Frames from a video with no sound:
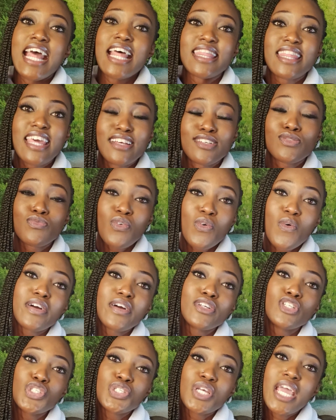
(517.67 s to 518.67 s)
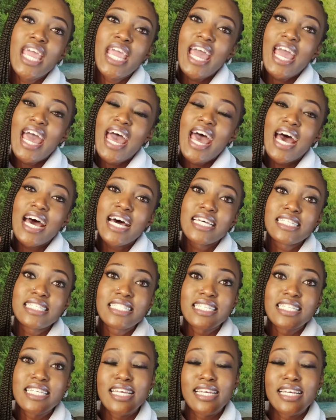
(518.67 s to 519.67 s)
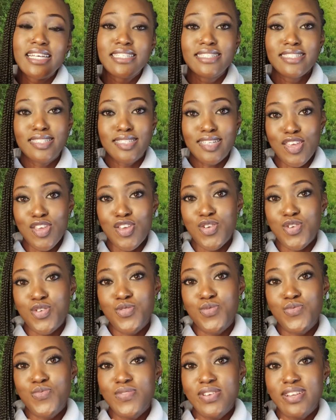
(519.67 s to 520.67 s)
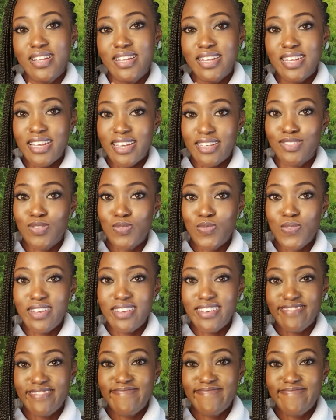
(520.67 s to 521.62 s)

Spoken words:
Thanks for watching, and see you next week.